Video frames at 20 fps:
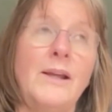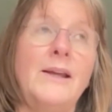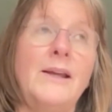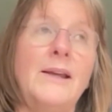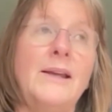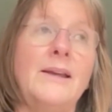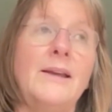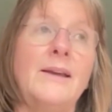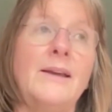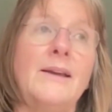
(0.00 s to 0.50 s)

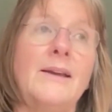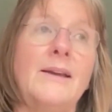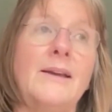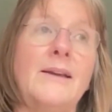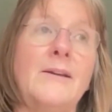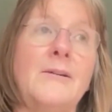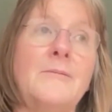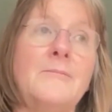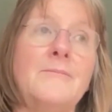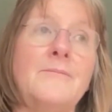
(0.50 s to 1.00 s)

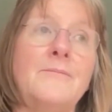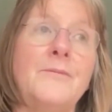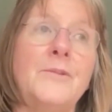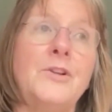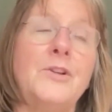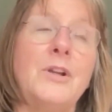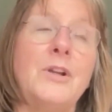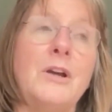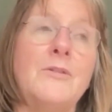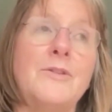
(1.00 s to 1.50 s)

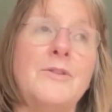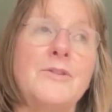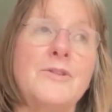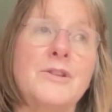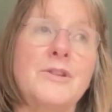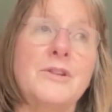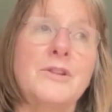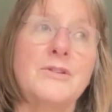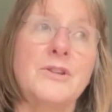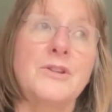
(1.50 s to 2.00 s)

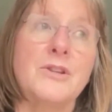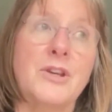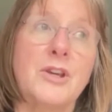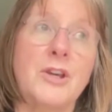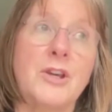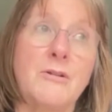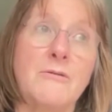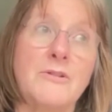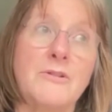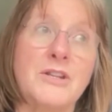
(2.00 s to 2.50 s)
the
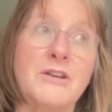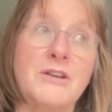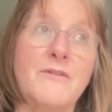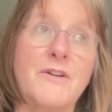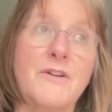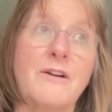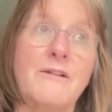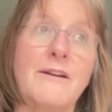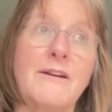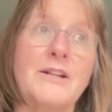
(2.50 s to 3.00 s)
security of
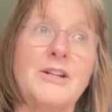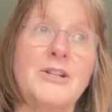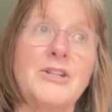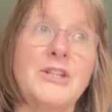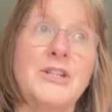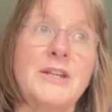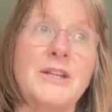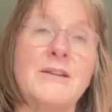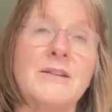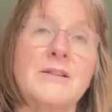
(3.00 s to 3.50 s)
our
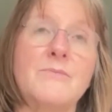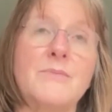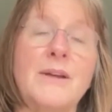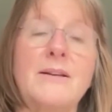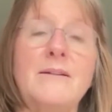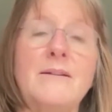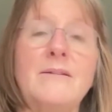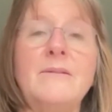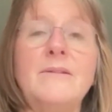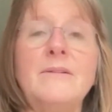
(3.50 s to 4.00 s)
energy has
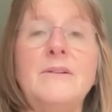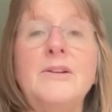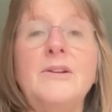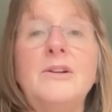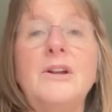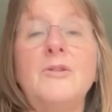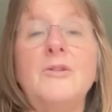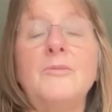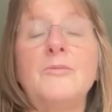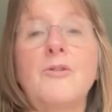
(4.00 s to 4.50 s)
been
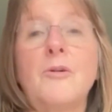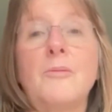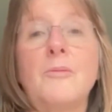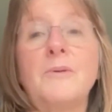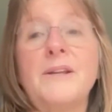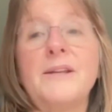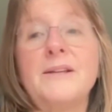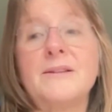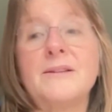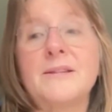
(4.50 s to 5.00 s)

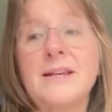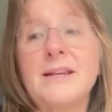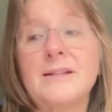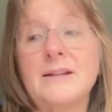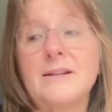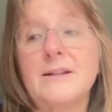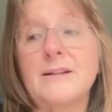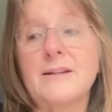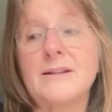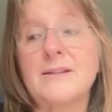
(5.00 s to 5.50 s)
properly
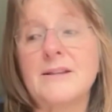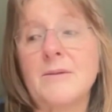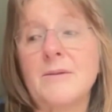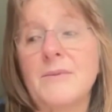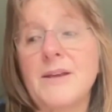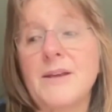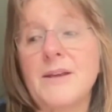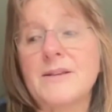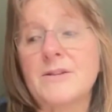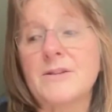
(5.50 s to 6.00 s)
considered.
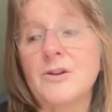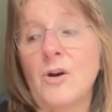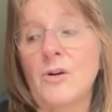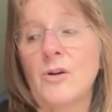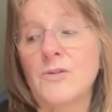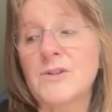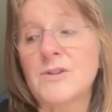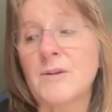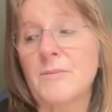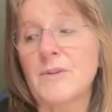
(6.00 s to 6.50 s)
It's
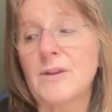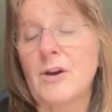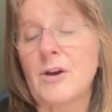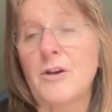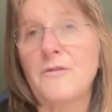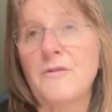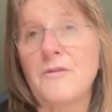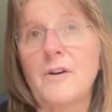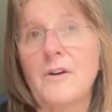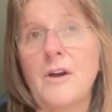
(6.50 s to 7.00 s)
not something
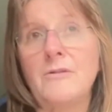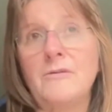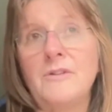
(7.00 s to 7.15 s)
I've only